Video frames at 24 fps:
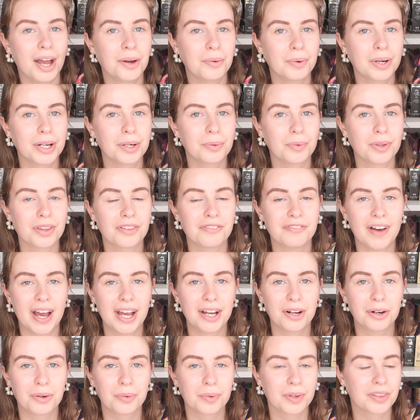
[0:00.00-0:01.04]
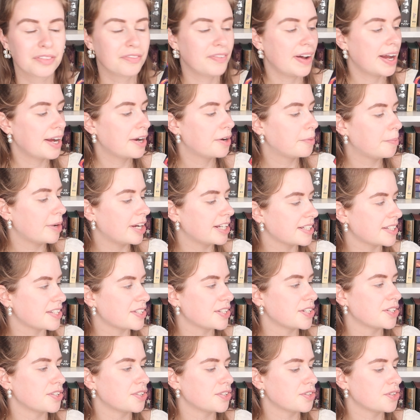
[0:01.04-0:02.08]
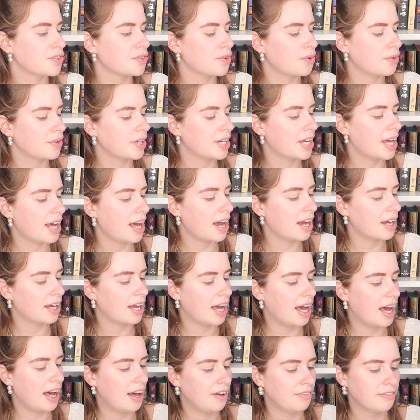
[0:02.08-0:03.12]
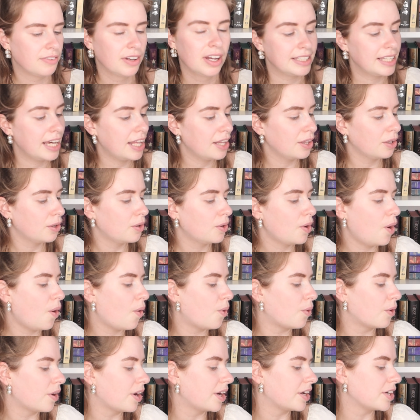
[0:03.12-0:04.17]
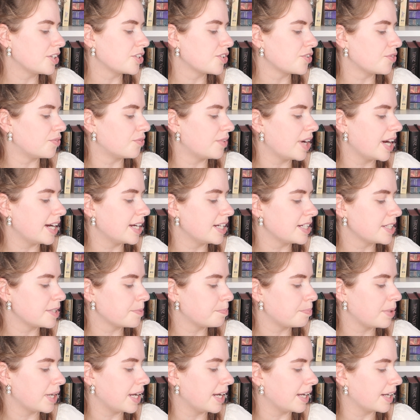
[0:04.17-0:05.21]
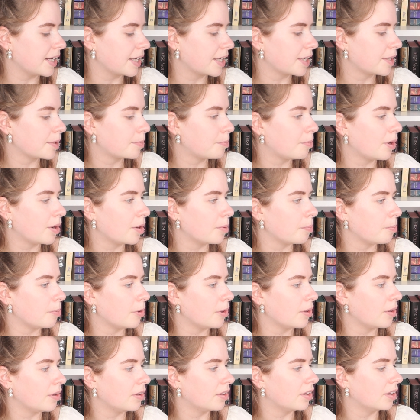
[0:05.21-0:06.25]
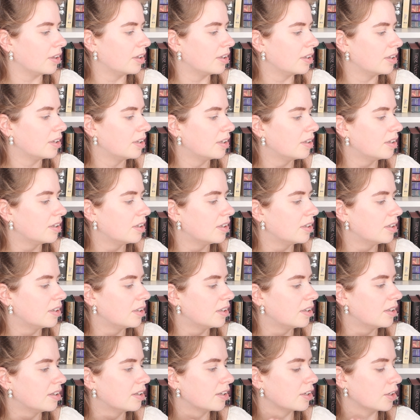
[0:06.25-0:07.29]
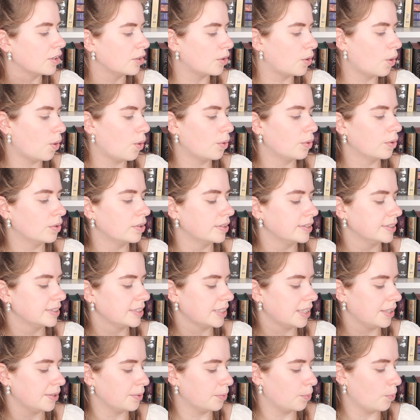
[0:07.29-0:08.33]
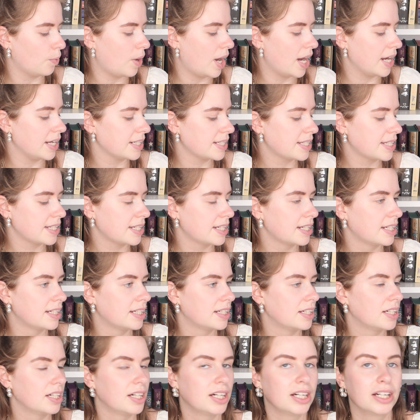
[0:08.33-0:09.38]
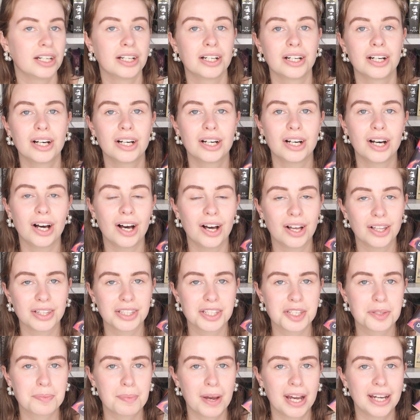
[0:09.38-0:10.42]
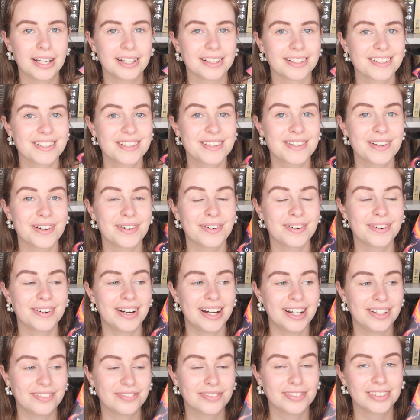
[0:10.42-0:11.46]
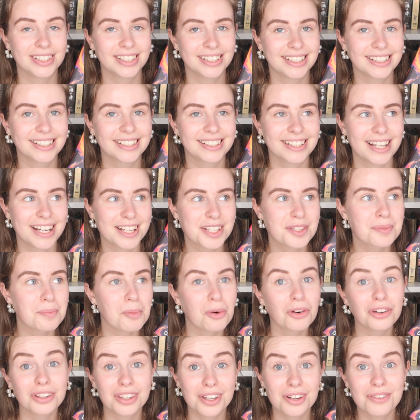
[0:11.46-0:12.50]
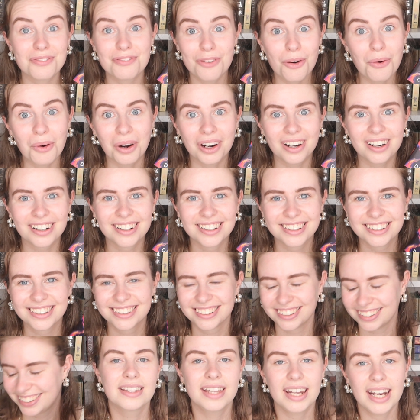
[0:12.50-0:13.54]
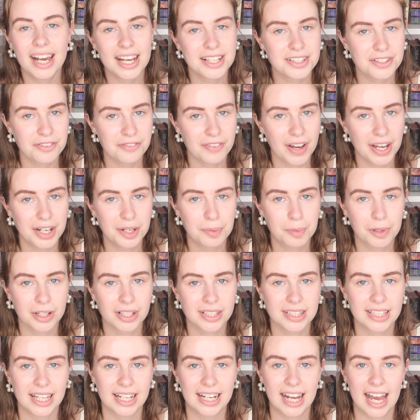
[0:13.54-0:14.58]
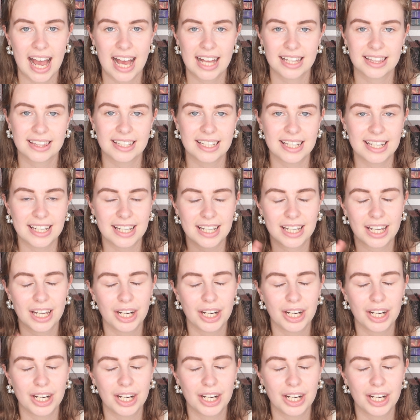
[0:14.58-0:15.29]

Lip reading: I went with Fire by Destiny Soria. I have yellow, orange, red, pink, purple, gold, and white on the spine, so I feel like that's more than 4. Then I had to find a book that had the